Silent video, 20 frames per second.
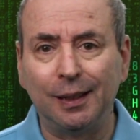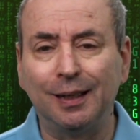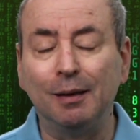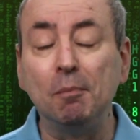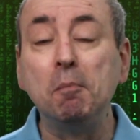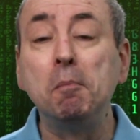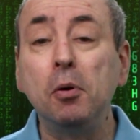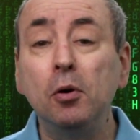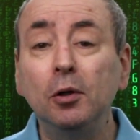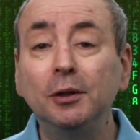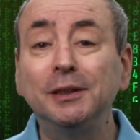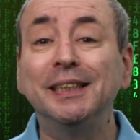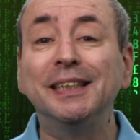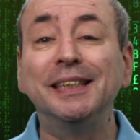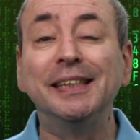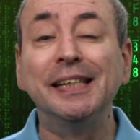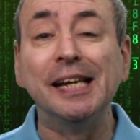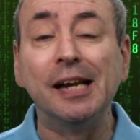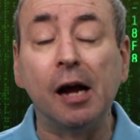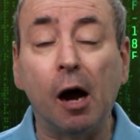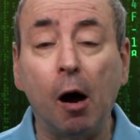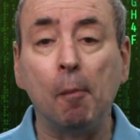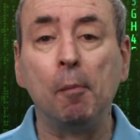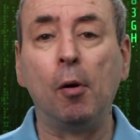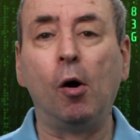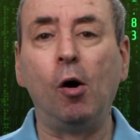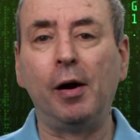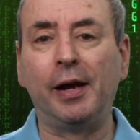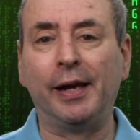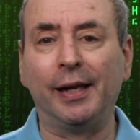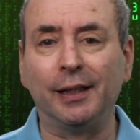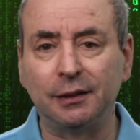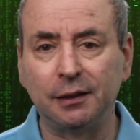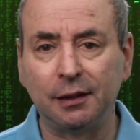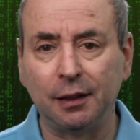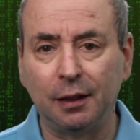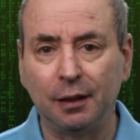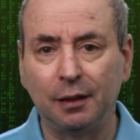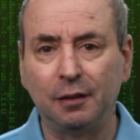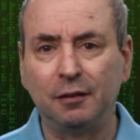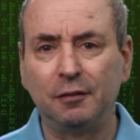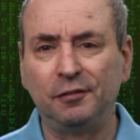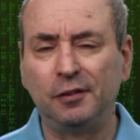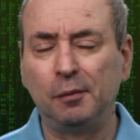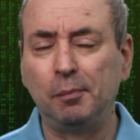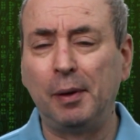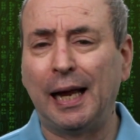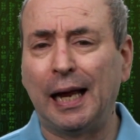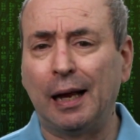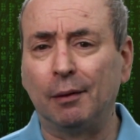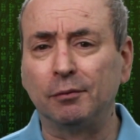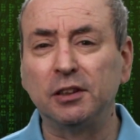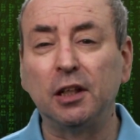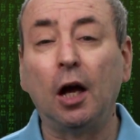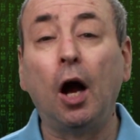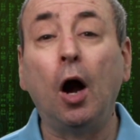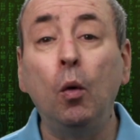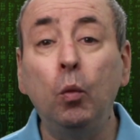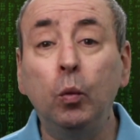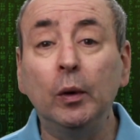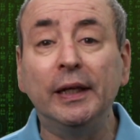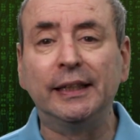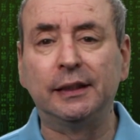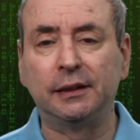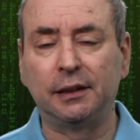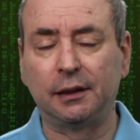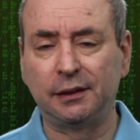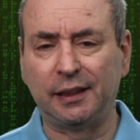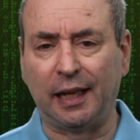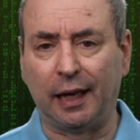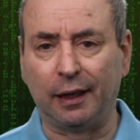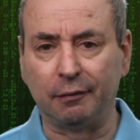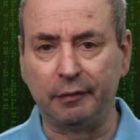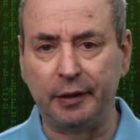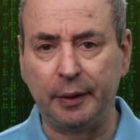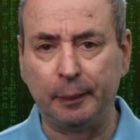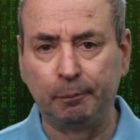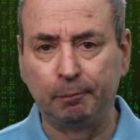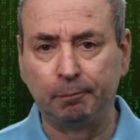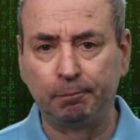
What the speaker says: and put it in our pockets for perhaps a week's salary.